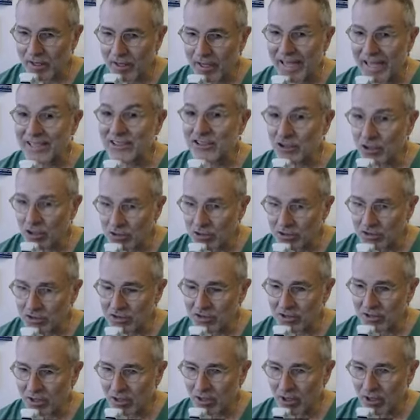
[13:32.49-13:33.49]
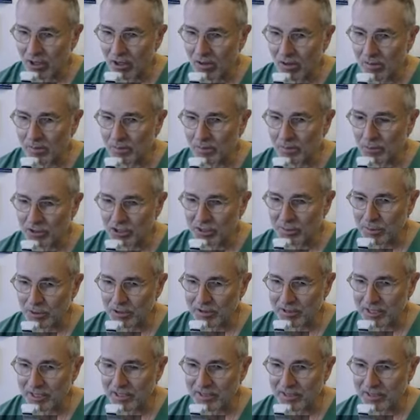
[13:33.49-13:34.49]
exhaust all possible
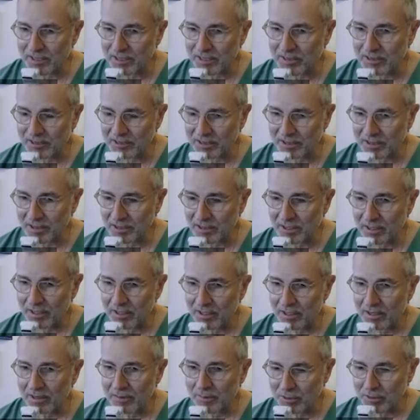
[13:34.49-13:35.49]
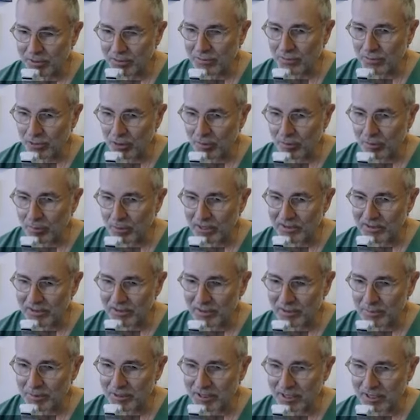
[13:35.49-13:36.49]
techniques before
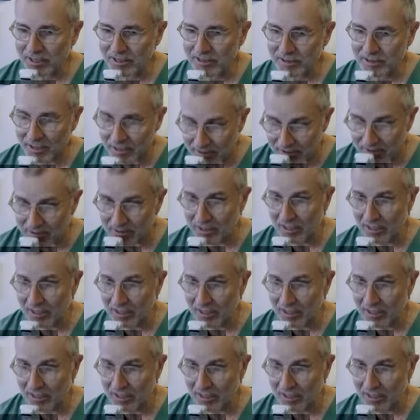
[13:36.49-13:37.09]
placing metallic stents.